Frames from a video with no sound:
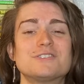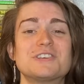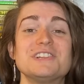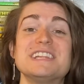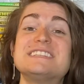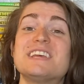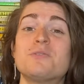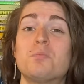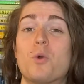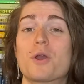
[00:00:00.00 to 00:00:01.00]
to
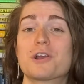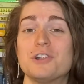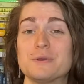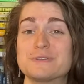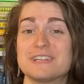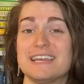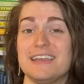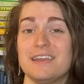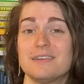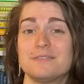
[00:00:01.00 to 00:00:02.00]
listen more
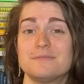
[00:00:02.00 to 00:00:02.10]
closely.